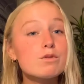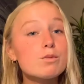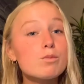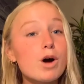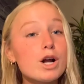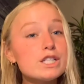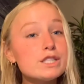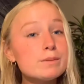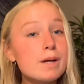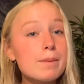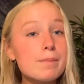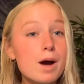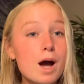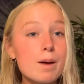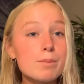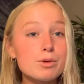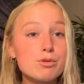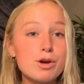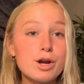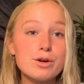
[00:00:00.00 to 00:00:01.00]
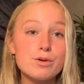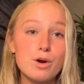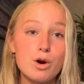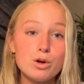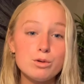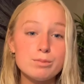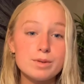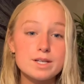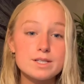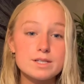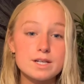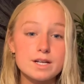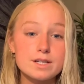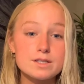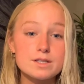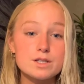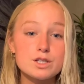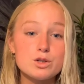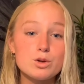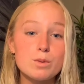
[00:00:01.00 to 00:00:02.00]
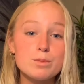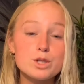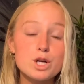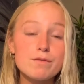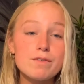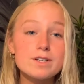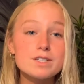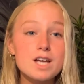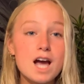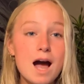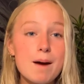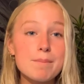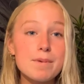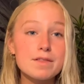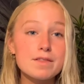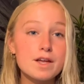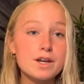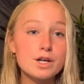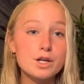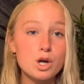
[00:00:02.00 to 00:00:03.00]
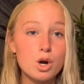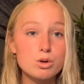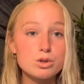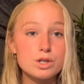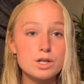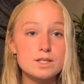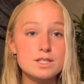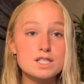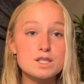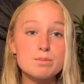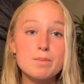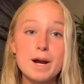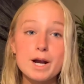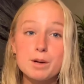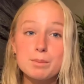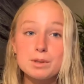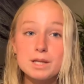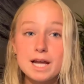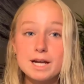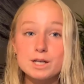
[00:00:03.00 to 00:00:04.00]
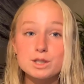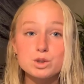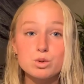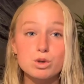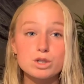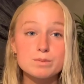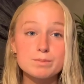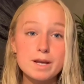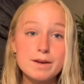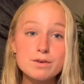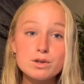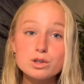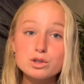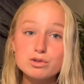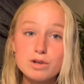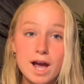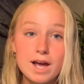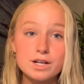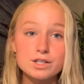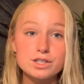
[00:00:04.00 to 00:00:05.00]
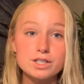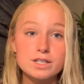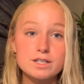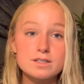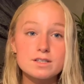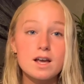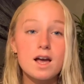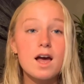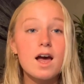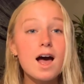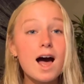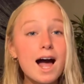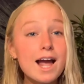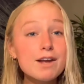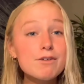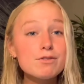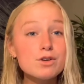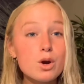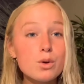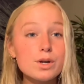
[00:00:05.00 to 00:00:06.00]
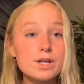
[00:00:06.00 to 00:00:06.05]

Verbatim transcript: From watching my mom create her own business to observing top athletic coaches inspire players towards pivotal strategies, I have